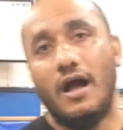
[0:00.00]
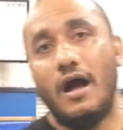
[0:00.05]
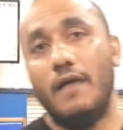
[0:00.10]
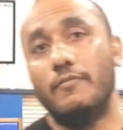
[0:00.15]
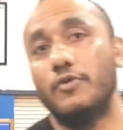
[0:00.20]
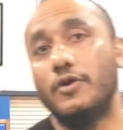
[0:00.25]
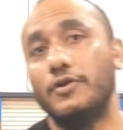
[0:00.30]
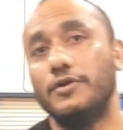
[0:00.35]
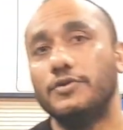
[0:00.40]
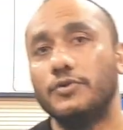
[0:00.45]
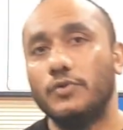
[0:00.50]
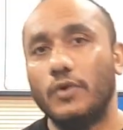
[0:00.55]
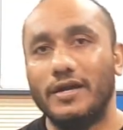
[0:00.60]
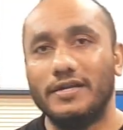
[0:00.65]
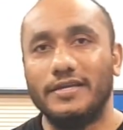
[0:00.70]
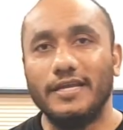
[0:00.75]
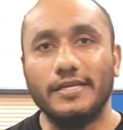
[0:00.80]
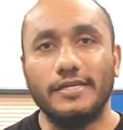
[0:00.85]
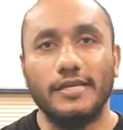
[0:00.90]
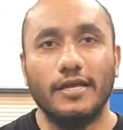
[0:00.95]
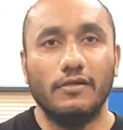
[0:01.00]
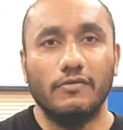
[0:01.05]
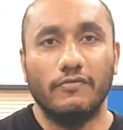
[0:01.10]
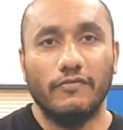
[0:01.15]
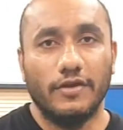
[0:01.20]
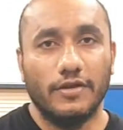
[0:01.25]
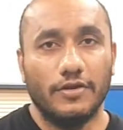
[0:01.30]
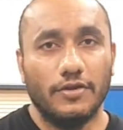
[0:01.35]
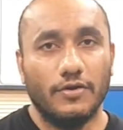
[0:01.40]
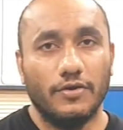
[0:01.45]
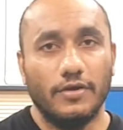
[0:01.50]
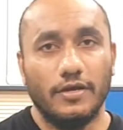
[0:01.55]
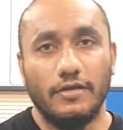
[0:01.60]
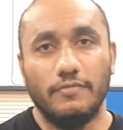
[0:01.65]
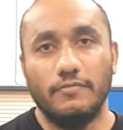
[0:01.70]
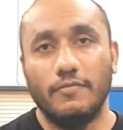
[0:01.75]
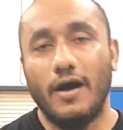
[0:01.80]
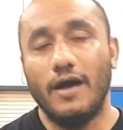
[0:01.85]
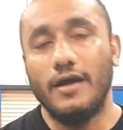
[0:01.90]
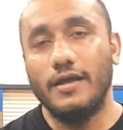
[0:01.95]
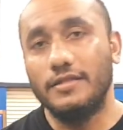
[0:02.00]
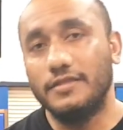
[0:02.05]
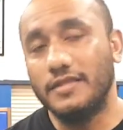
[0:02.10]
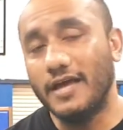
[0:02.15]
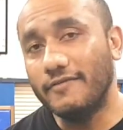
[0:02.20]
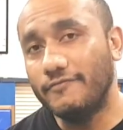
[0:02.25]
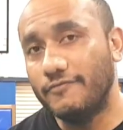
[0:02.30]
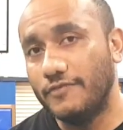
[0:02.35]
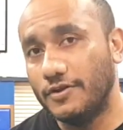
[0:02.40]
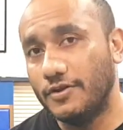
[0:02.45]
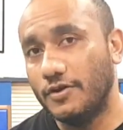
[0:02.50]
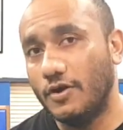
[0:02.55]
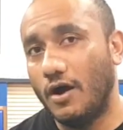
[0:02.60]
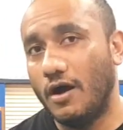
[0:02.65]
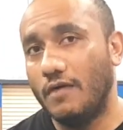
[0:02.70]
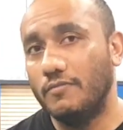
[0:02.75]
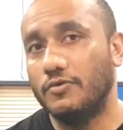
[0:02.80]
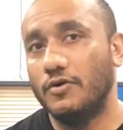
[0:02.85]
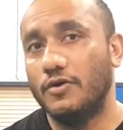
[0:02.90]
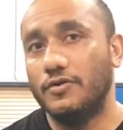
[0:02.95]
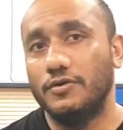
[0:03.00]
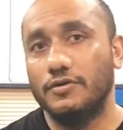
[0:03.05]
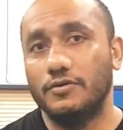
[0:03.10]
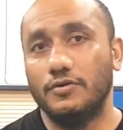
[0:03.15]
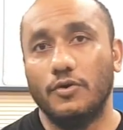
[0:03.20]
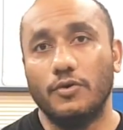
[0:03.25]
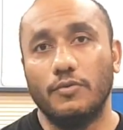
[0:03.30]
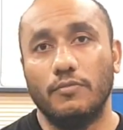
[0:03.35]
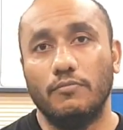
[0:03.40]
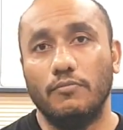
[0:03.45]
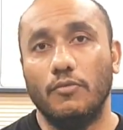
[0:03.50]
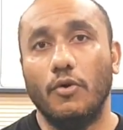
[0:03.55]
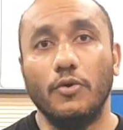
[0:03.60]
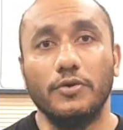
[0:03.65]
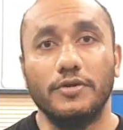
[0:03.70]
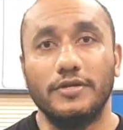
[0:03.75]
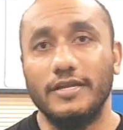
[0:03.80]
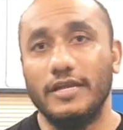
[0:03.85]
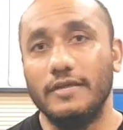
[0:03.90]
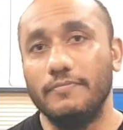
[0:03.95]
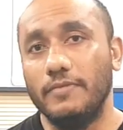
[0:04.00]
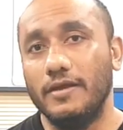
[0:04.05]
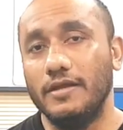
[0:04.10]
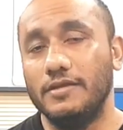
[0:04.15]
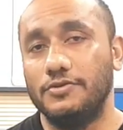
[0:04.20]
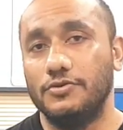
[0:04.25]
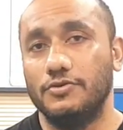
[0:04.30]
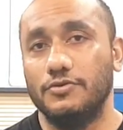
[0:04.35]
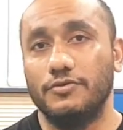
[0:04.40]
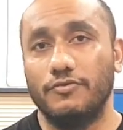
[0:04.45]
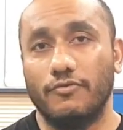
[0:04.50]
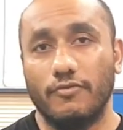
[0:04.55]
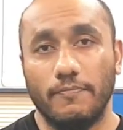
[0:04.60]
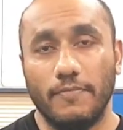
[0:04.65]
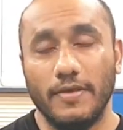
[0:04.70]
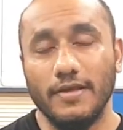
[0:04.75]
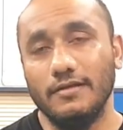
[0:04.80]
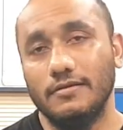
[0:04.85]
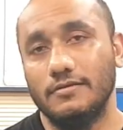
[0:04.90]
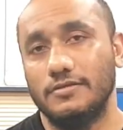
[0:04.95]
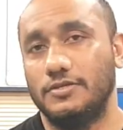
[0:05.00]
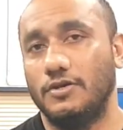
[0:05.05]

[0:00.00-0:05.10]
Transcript: I'm going to do a detailed video. In that video, I'm going to go more deep into gripping.